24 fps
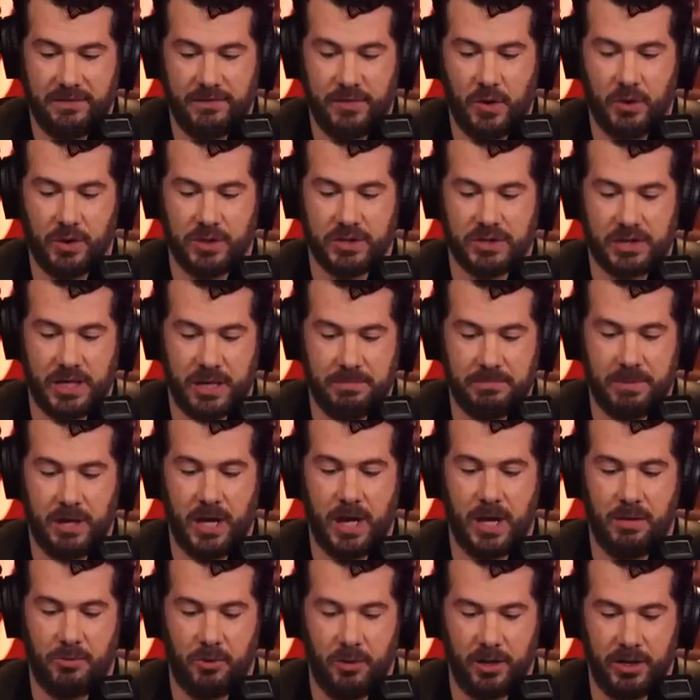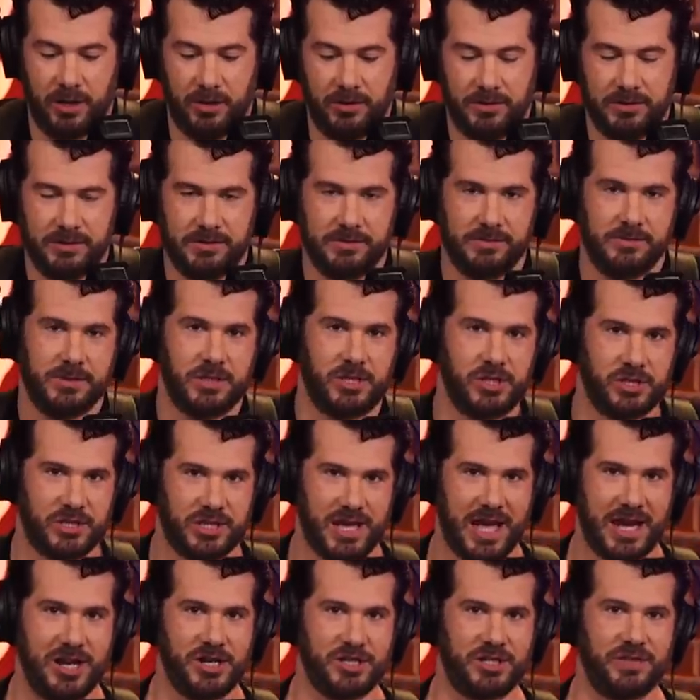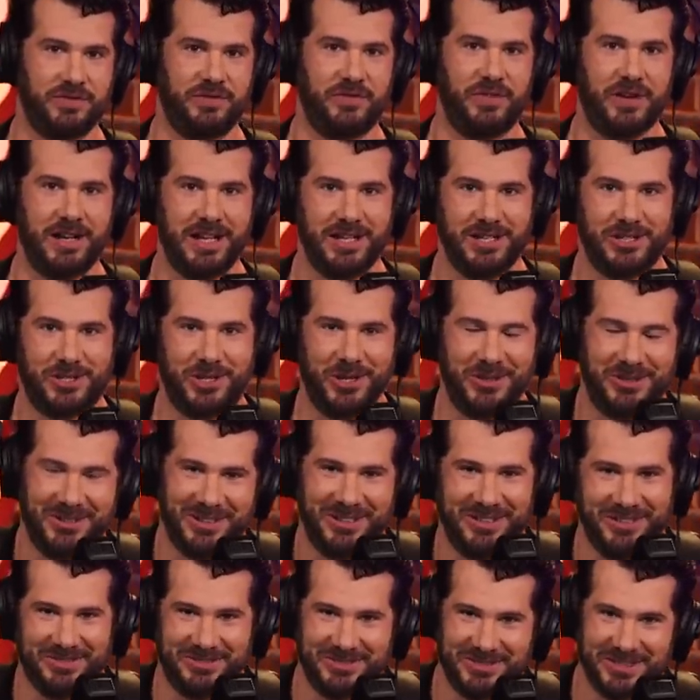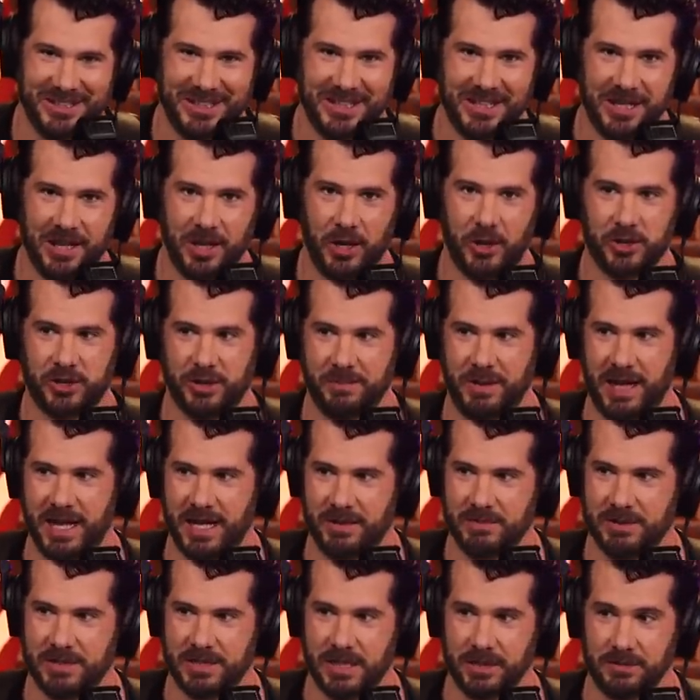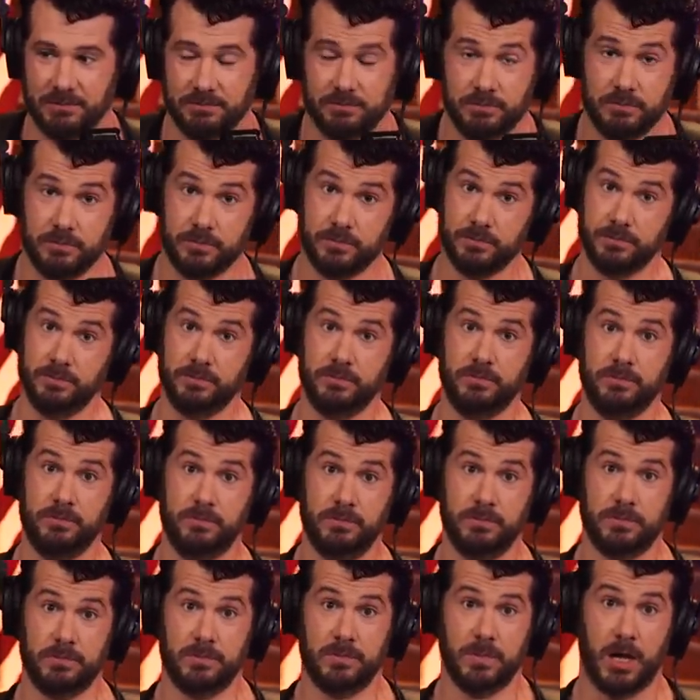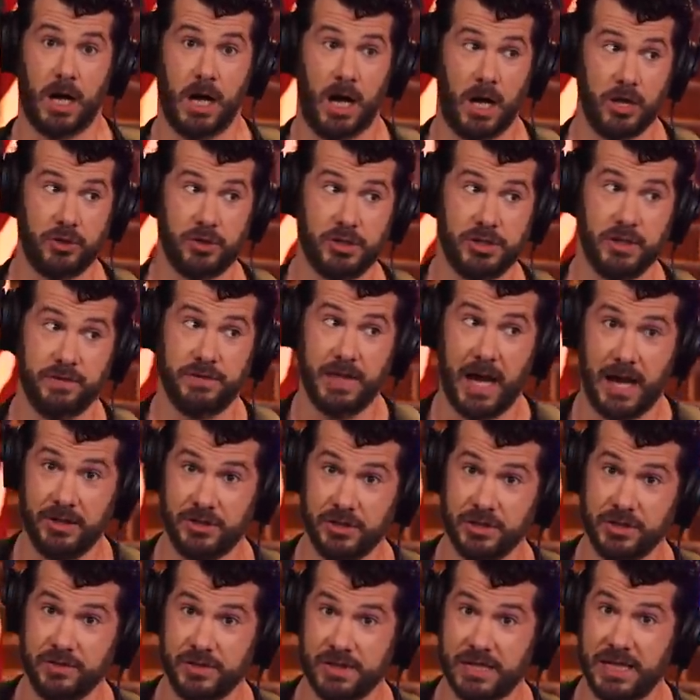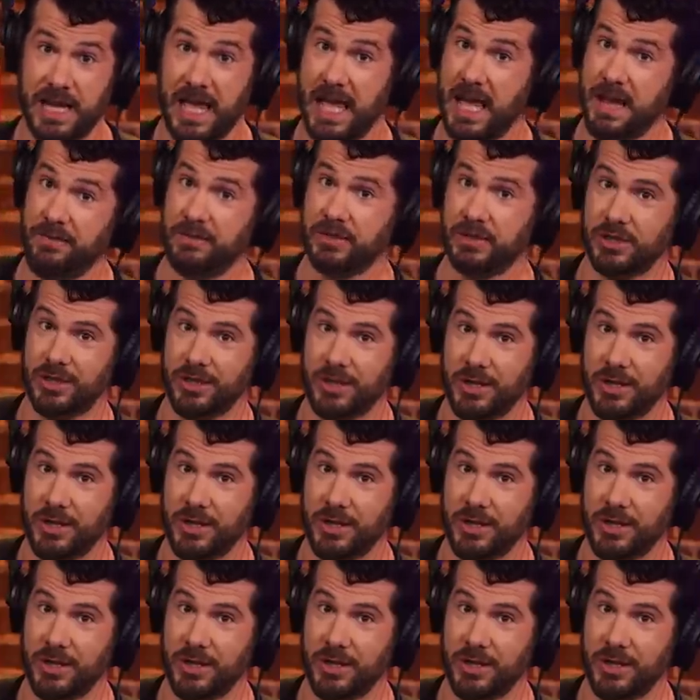and focus on palm oil, which is kind of just a funny sort of ultimatum. It's like, hundreds of thousands of slaves?